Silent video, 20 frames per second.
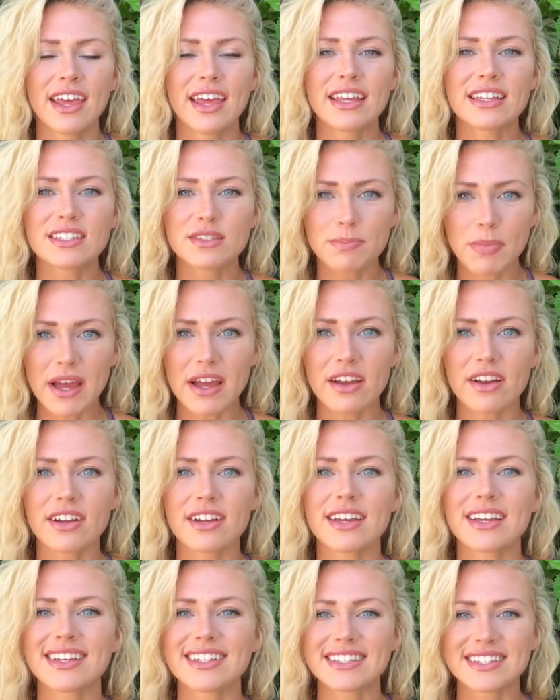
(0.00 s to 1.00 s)

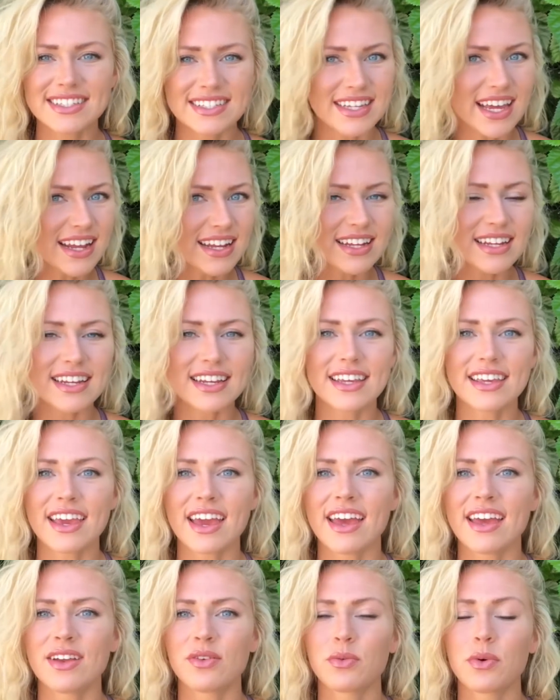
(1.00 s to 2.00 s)
inspired, excited
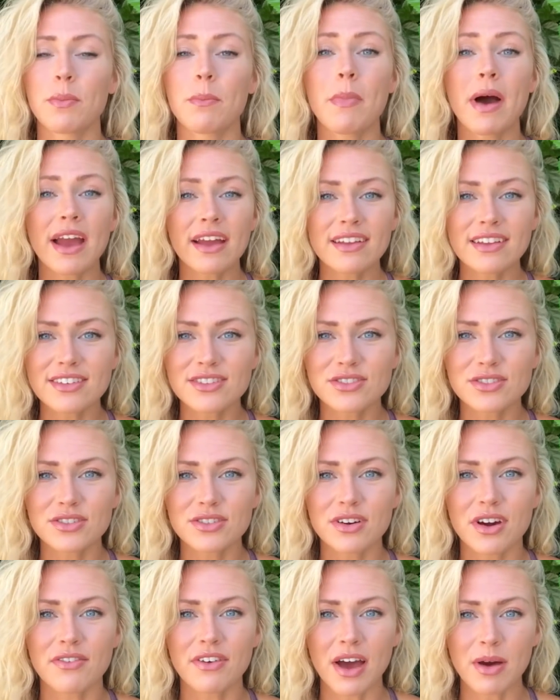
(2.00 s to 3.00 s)
again, reminded
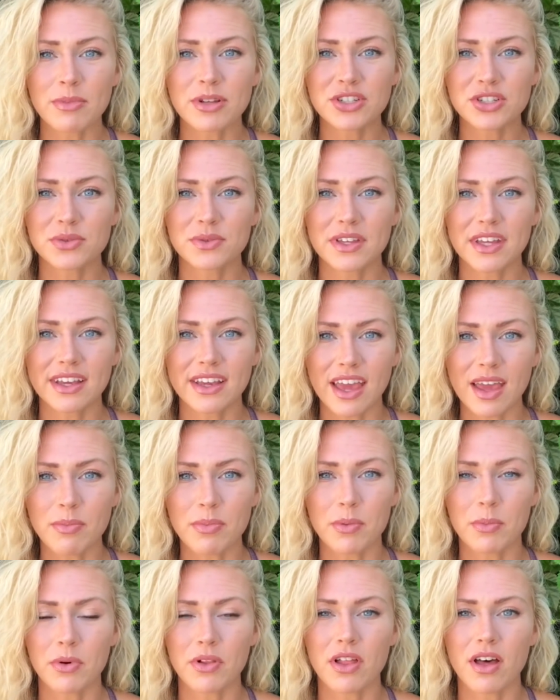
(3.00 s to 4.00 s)
you of how much you're really
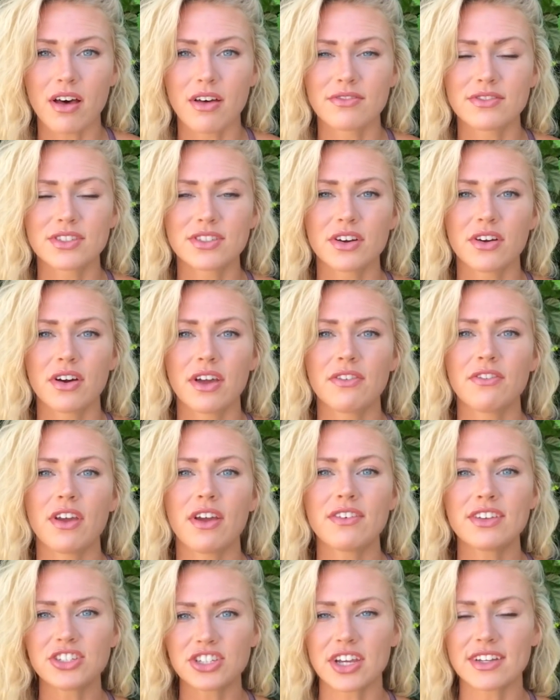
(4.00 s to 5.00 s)
capable of. So if you
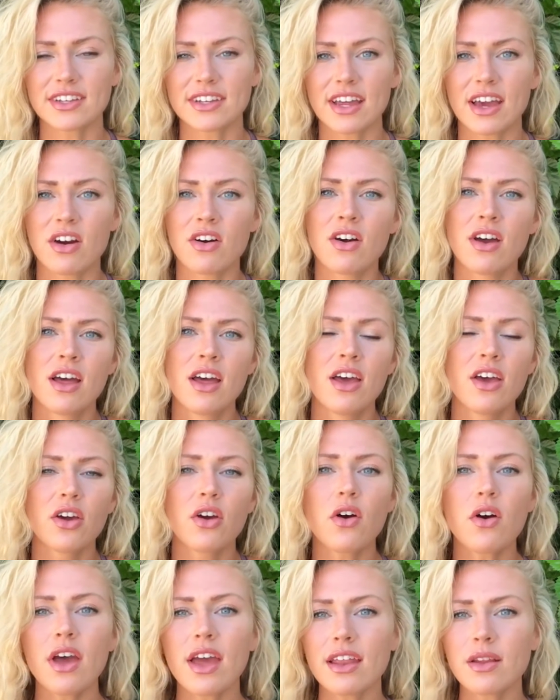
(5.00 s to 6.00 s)
haven't checked it out,
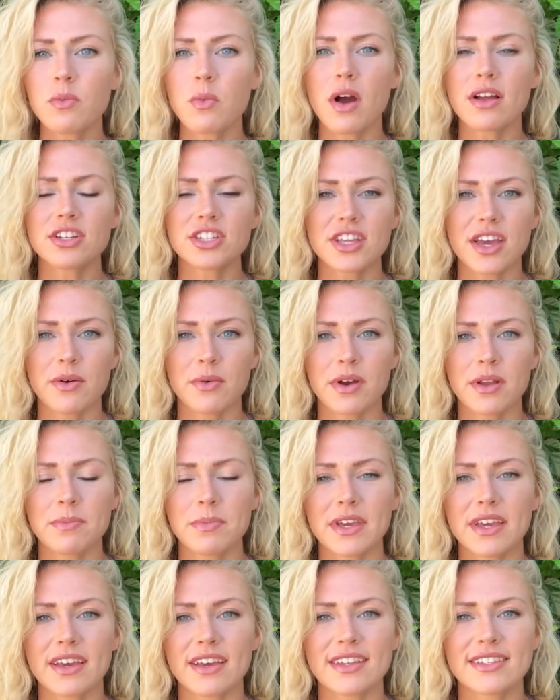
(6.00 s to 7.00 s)
go ahead and watch that one
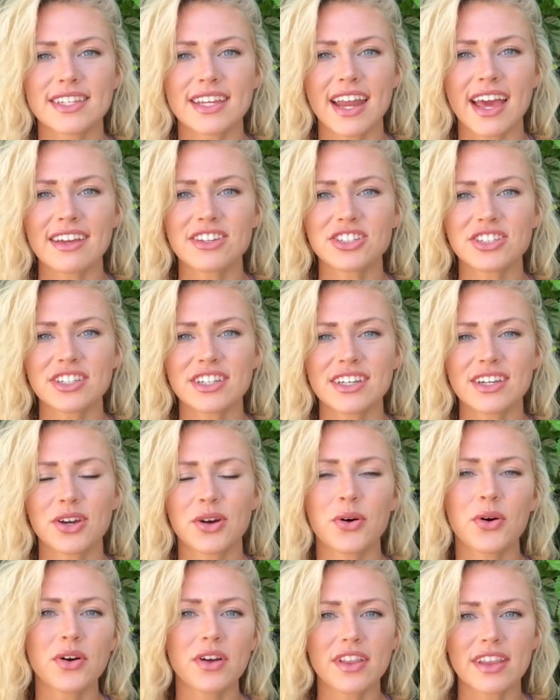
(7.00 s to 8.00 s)
because it actually
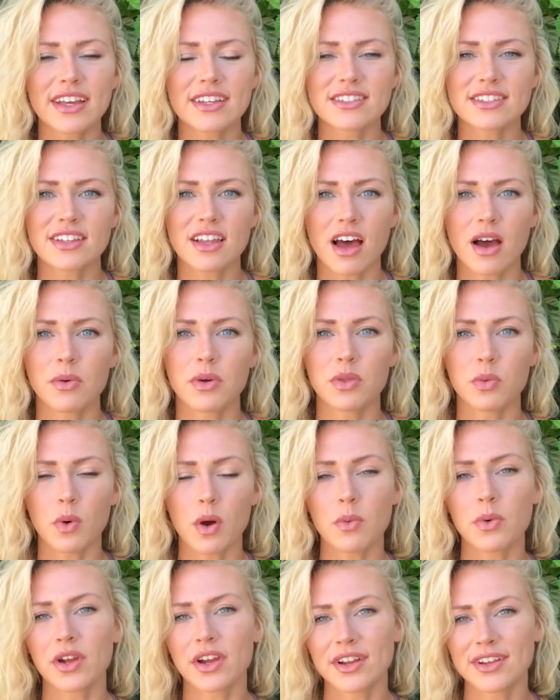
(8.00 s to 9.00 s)
correlates a lot with
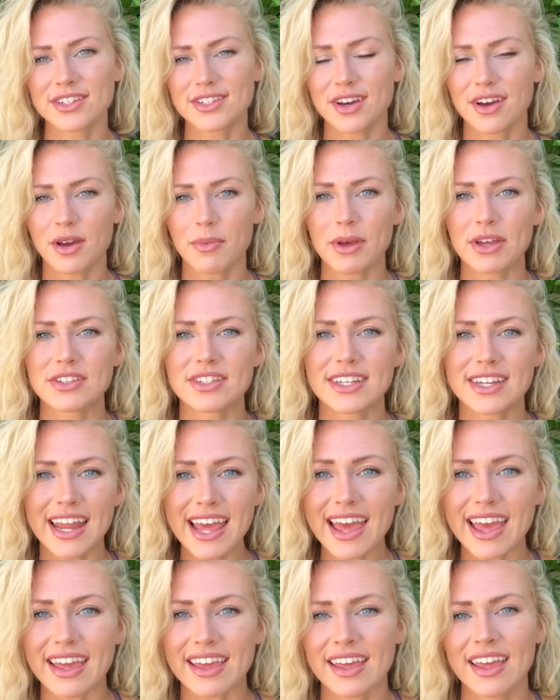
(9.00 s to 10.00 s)
what we're going to talk about
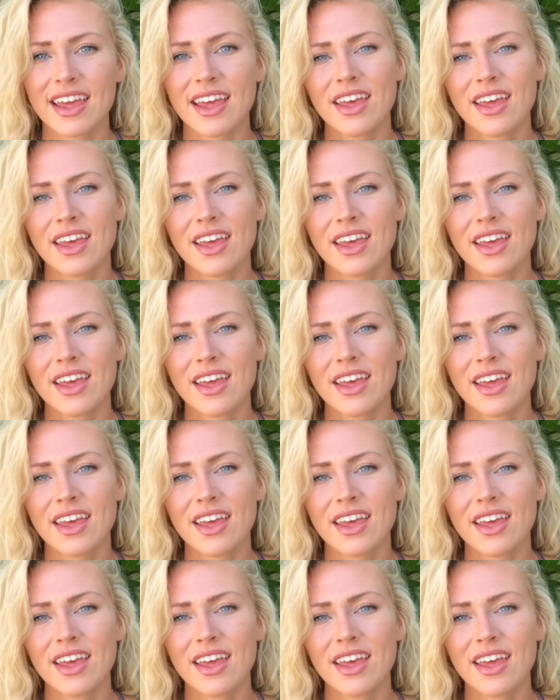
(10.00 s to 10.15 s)
today.